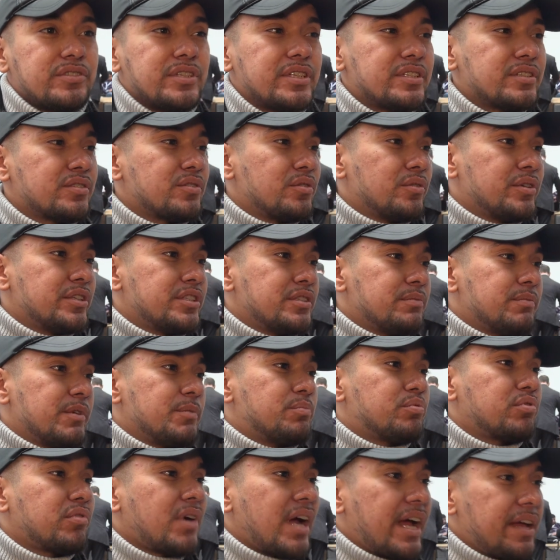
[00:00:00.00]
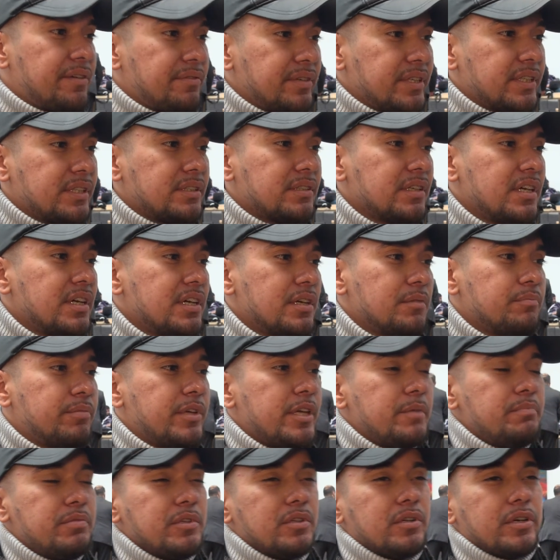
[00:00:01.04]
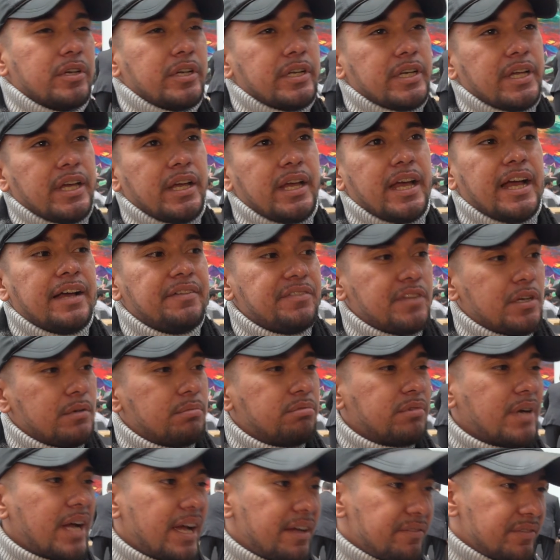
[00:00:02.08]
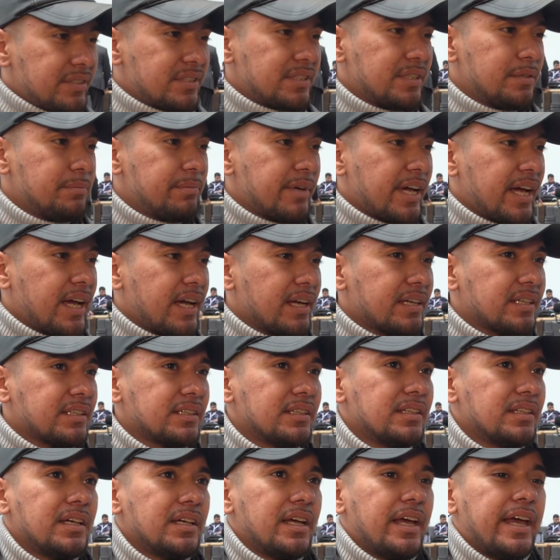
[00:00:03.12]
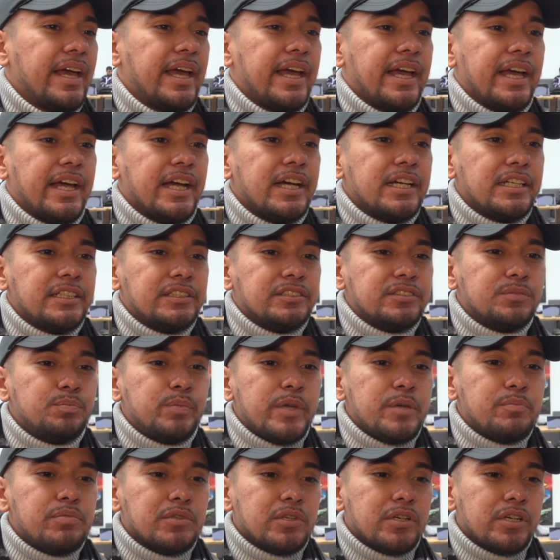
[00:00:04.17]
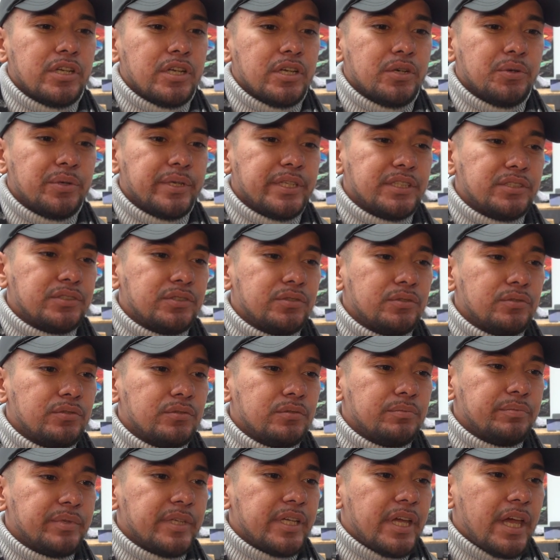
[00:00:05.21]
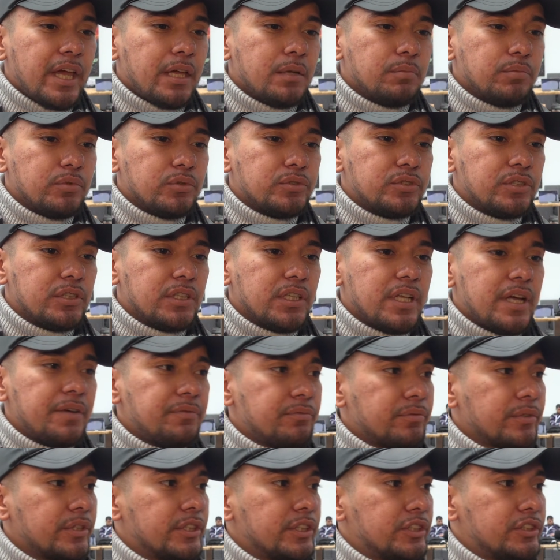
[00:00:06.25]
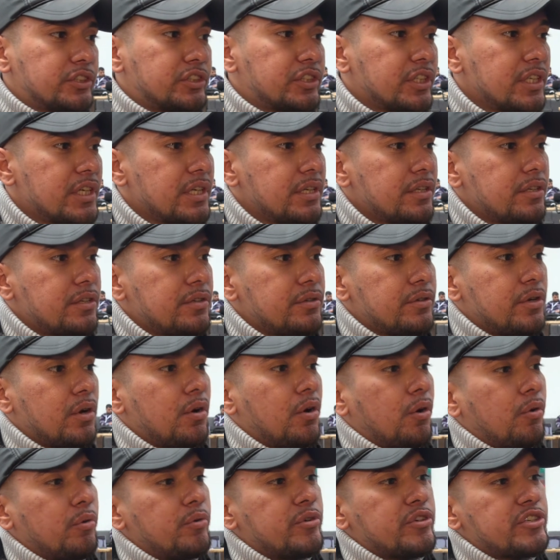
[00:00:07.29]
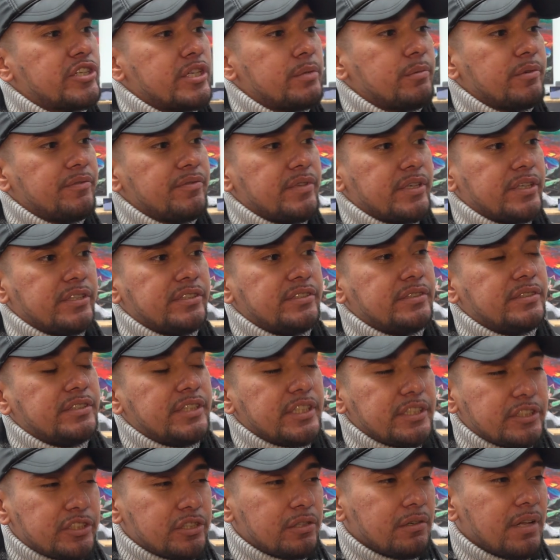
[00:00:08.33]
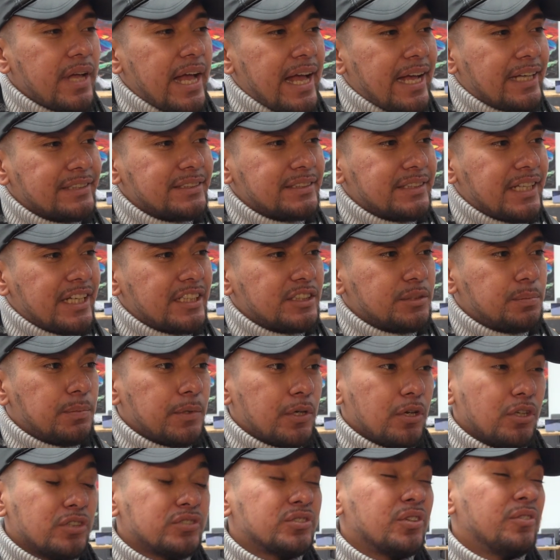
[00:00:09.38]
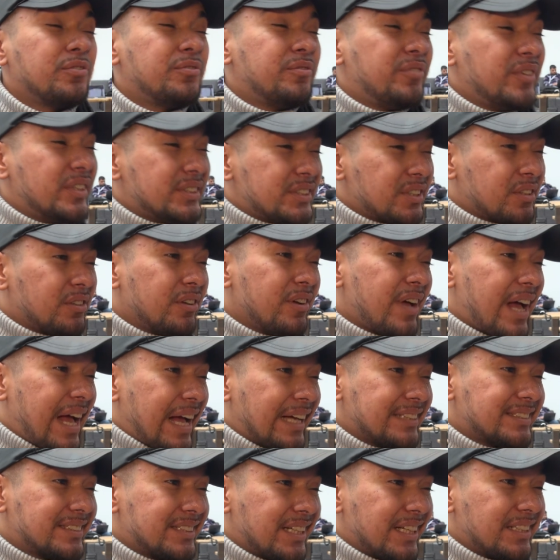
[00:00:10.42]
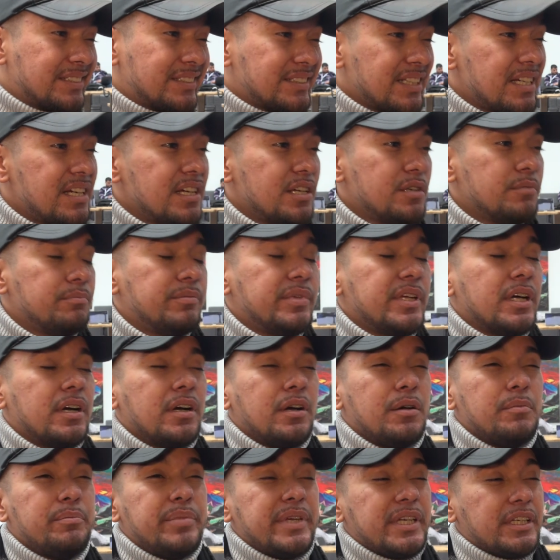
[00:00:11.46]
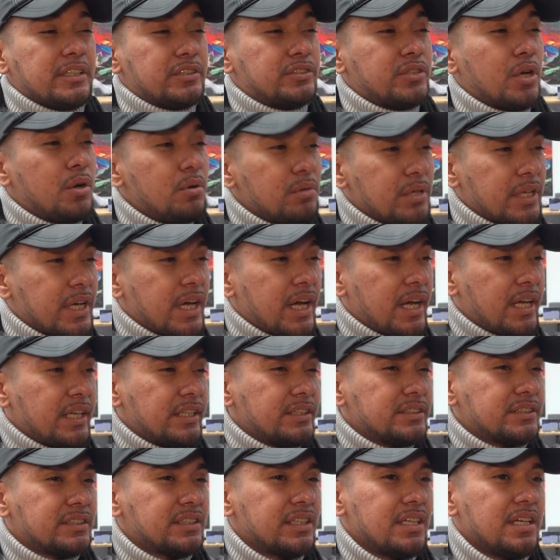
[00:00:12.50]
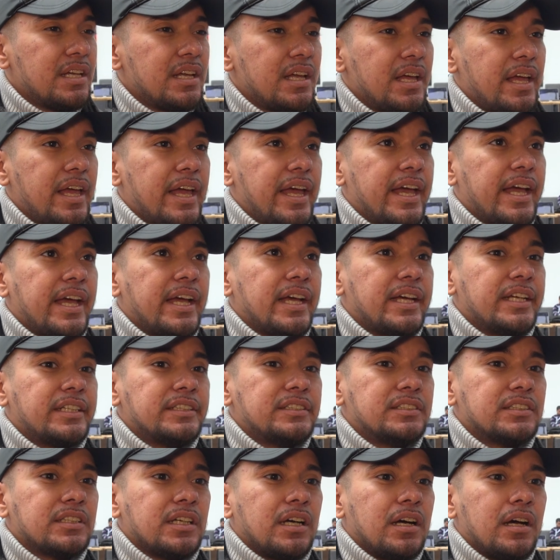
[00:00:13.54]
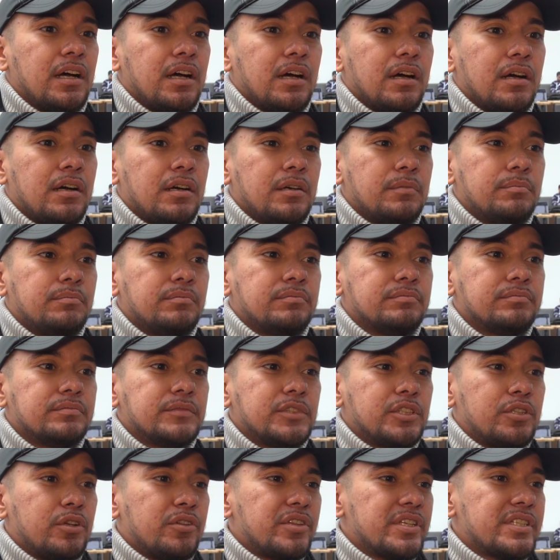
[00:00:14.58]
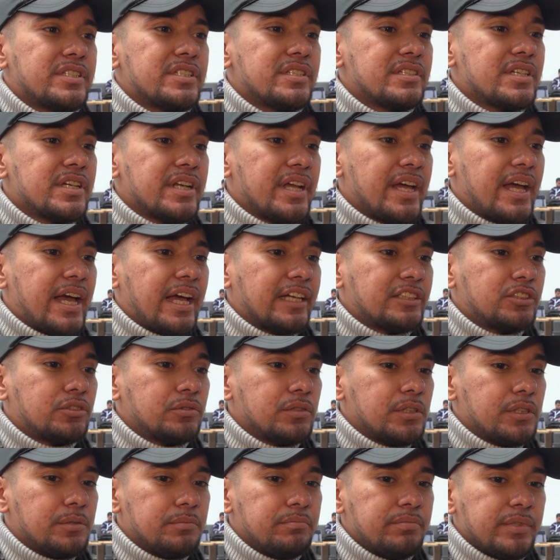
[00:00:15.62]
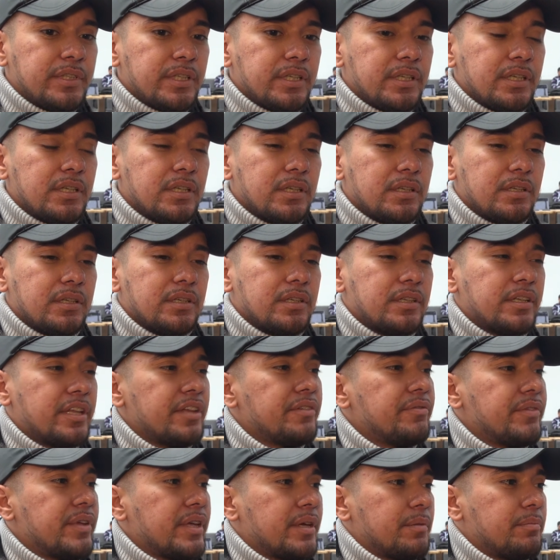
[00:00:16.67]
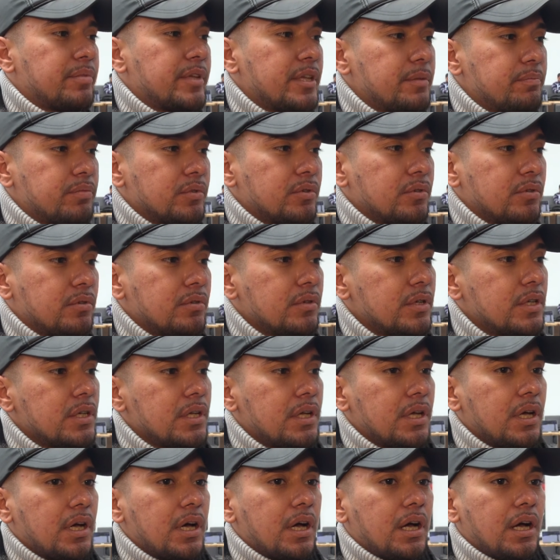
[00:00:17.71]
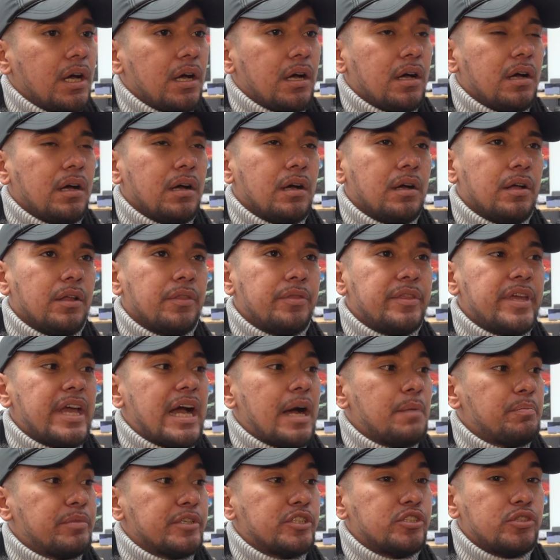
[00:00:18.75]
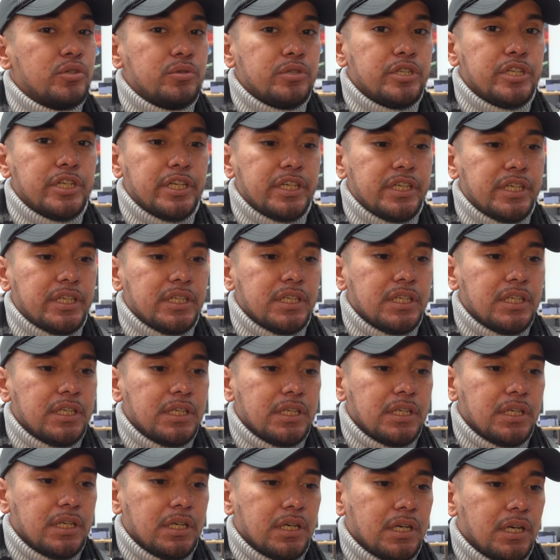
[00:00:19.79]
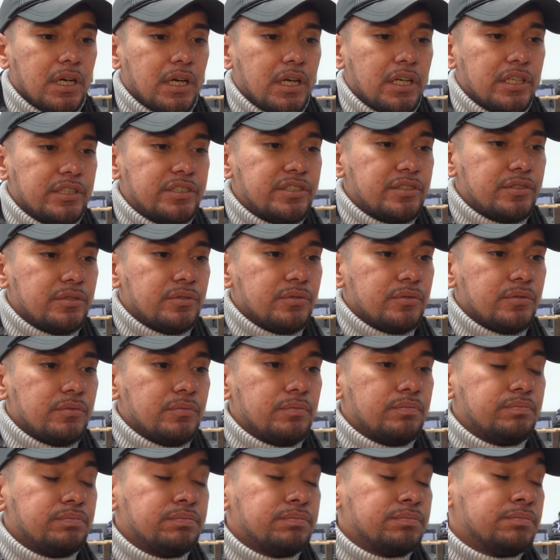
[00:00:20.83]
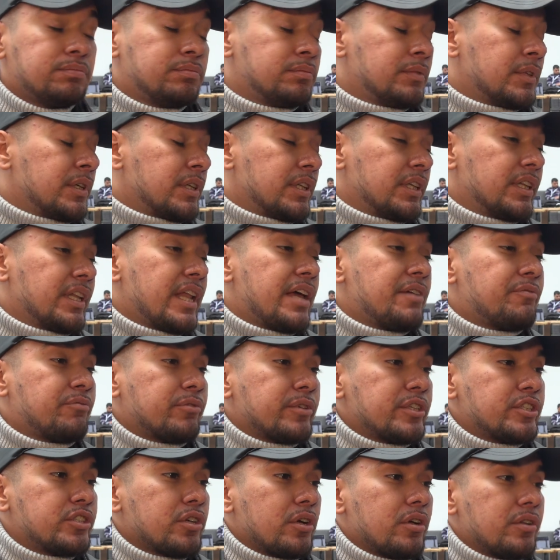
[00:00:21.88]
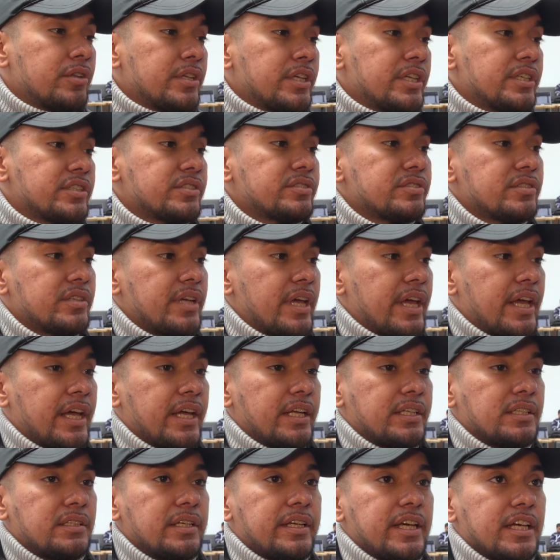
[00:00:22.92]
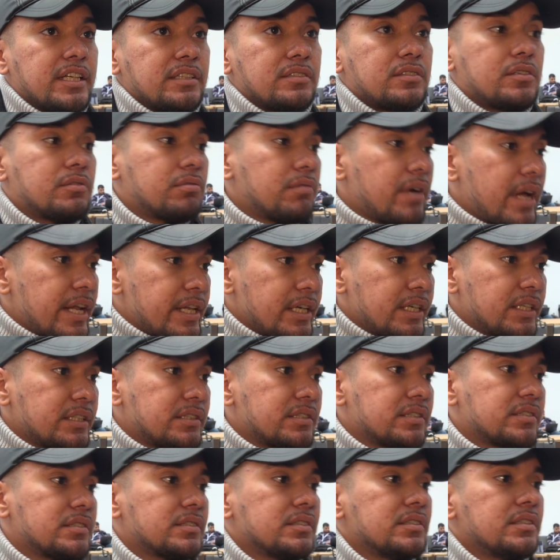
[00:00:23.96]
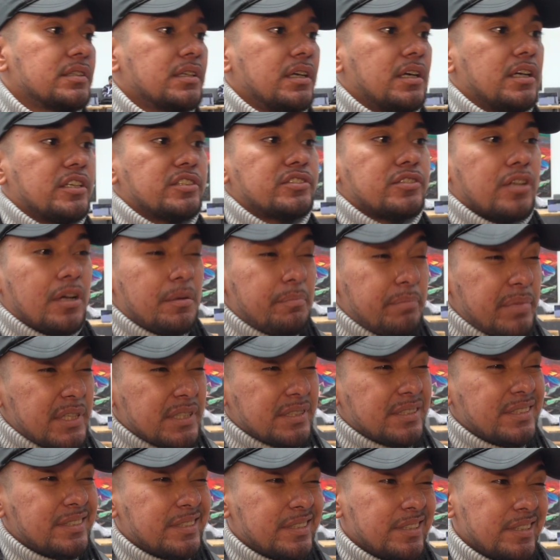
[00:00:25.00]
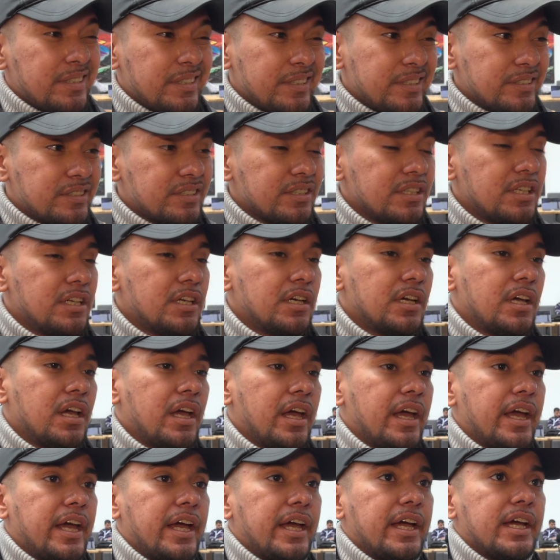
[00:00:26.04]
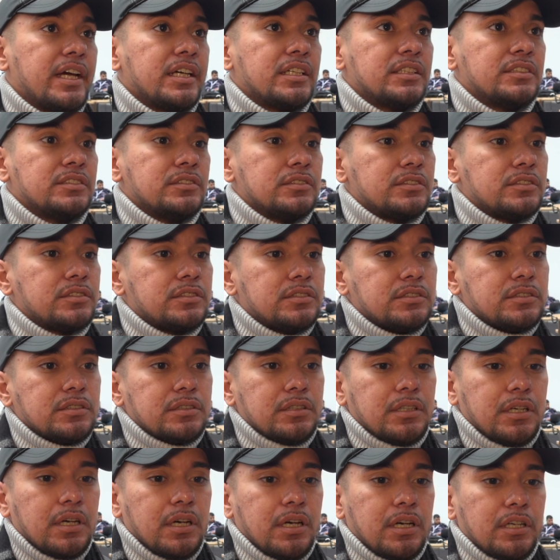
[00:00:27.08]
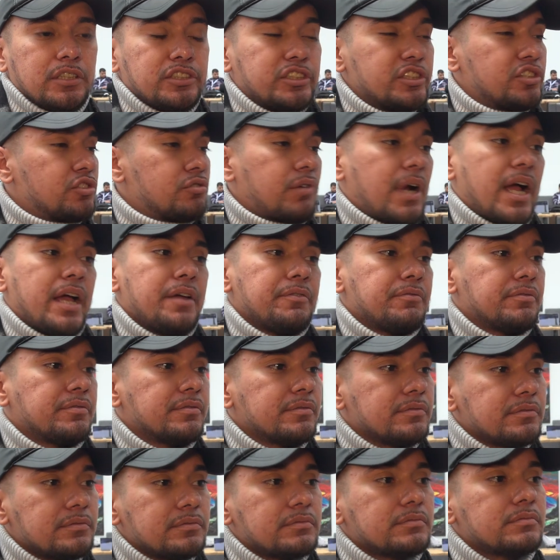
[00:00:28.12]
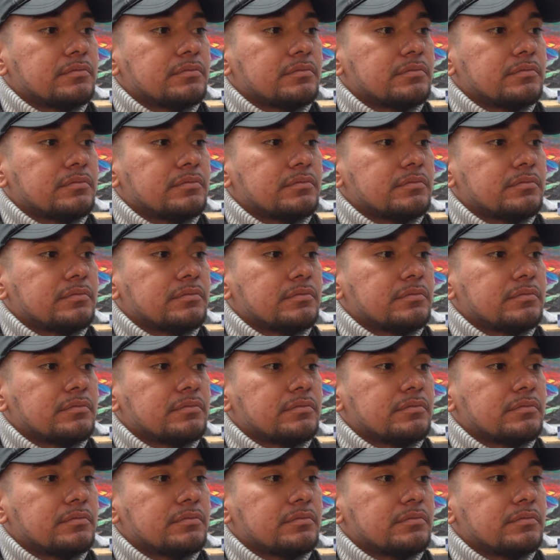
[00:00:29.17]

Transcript: It's going to be private. People are going to have their privacy back, and people are going to be able to leverage, you know, ownership of their digital assets, but also physical assets uh, being tokenized. And um, you know, this is going to actually be giving people uh, the opportunity uh, to leverage all this and get credit, uh, start businesses, and uh, just thrive.